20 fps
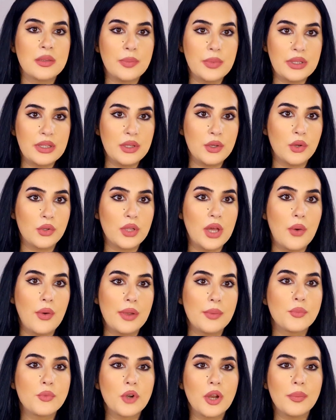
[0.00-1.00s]
depending on how
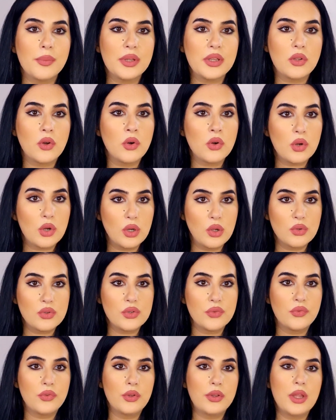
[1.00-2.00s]
I prep it, on
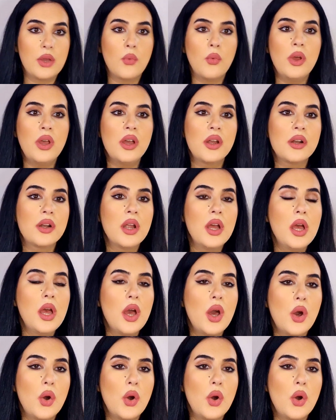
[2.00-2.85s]
clothes or full day wear.